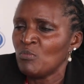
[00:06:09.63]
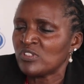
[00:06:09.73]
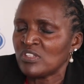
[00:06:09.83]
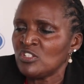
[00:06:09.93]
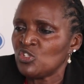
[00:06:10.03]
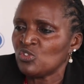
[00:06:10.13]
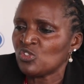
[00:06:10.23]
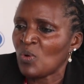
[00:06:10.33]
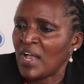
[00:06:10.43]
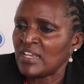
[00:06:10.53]
most
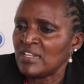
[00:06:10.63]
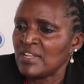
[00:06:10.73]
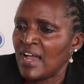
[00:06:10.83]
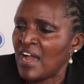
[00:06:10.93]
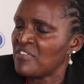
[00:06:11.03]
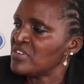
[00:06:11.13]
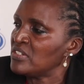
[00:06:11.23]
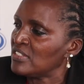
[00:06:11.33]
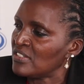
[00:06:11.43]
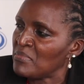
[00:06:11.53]
NGOs work in
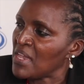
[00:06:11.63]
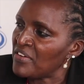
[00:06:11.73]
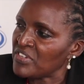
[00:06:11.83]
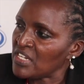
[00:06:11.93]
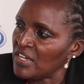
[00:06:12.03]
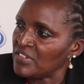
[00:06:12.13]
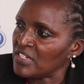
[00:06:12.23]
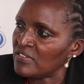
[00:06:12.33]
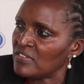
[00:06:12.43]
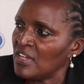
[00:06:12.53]
arid and semi-arid
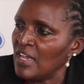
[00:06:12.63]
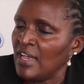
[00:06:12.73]
areas.